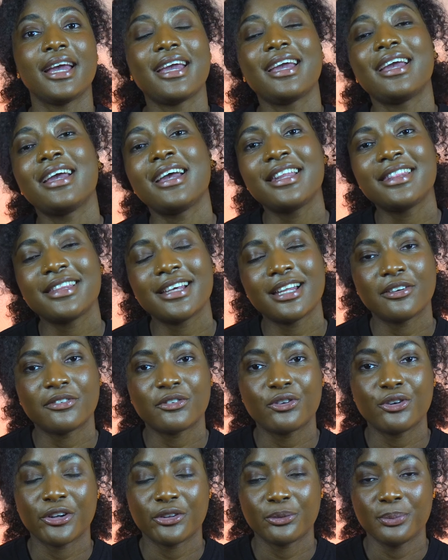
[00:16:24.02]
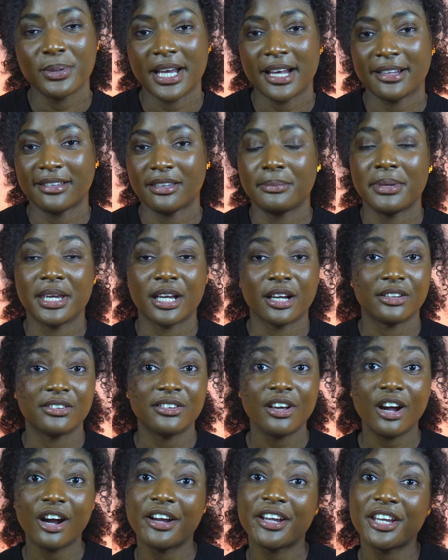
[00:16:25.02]
And then of course we had to make a
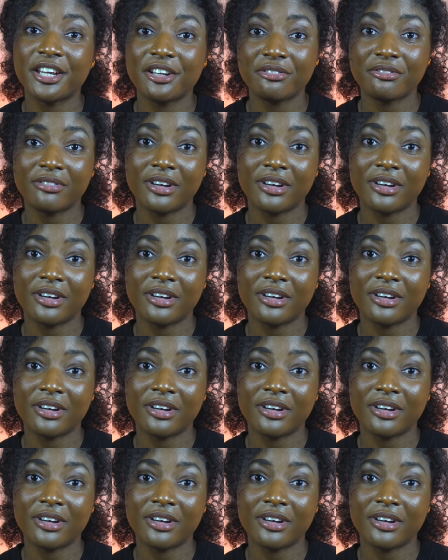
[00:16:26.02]
Target